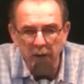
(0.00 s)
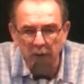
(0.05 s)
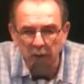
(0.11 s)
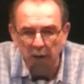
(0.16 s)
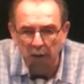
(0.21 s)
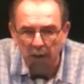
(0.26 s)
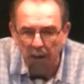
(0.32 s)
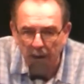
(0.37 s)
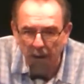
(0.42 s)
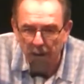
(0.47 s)
in
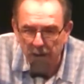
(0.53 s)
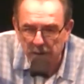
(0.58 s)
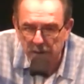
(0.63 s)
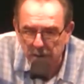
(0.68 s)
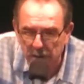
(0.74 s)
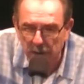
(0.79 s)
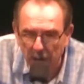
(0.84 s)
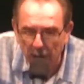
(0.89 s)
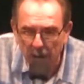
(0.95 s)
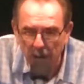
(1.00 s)
the
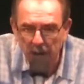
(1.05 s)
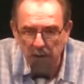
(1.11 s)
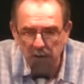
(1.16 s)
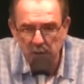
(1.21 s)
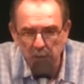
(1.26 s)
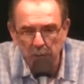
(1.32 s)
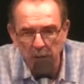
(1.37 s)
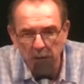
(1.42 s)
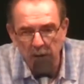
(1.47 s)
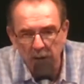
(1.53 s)
last
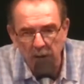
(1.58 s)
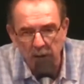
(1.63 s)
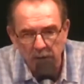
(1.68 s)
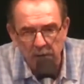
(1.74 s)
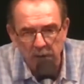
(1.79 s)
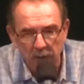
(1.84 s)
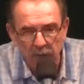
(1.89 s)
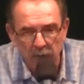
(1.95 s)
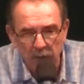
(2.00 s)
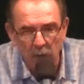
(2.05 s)
days
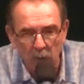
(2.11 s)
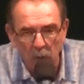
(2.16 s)
because of